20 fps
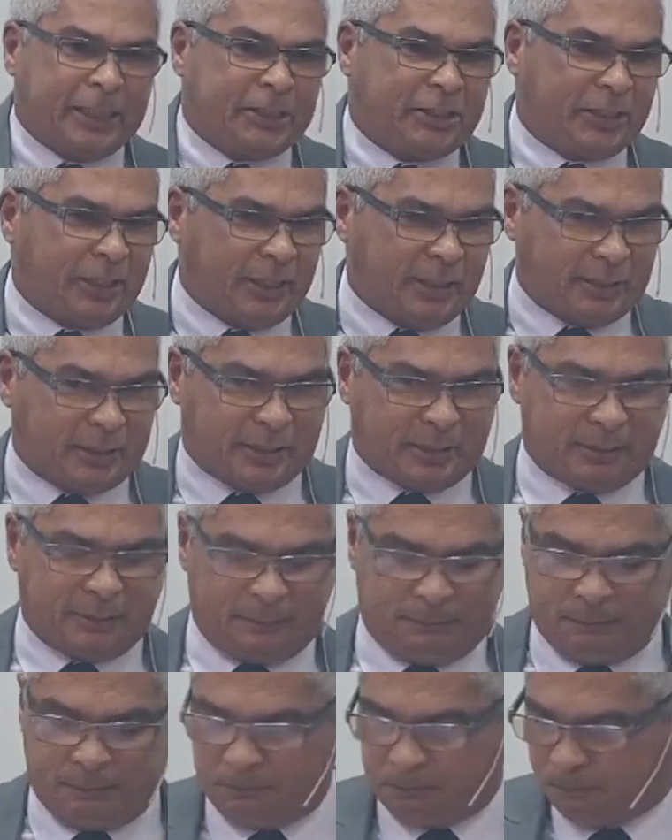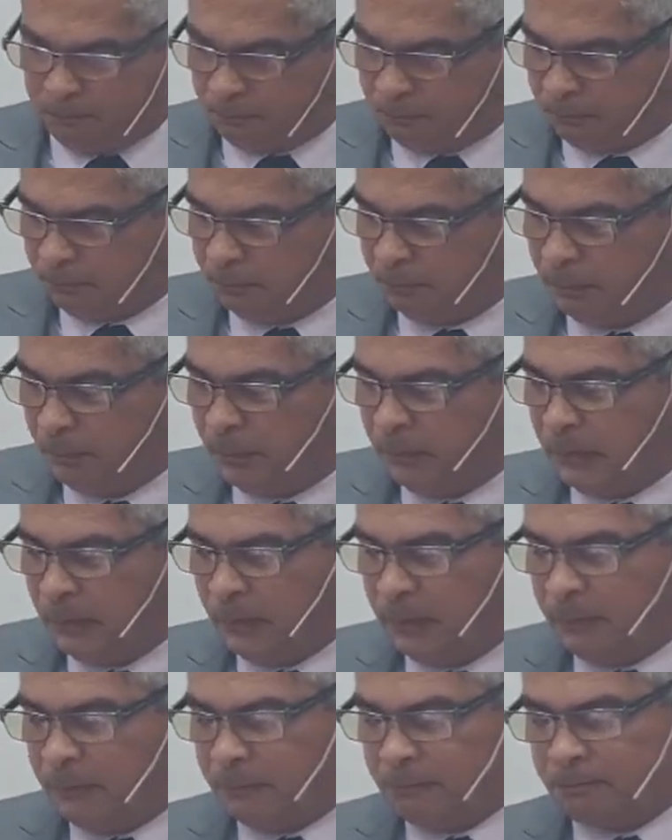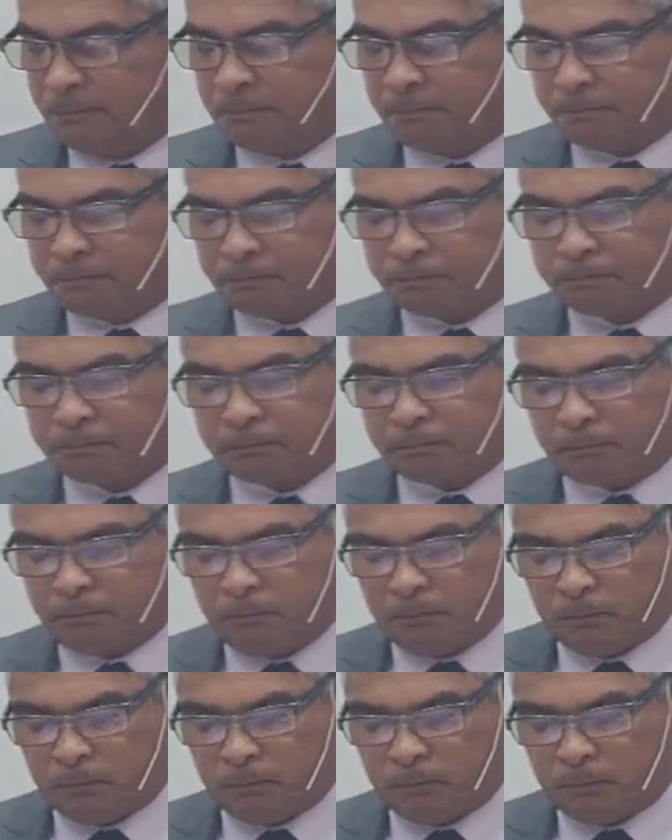he analyzes it, thinks, and he says,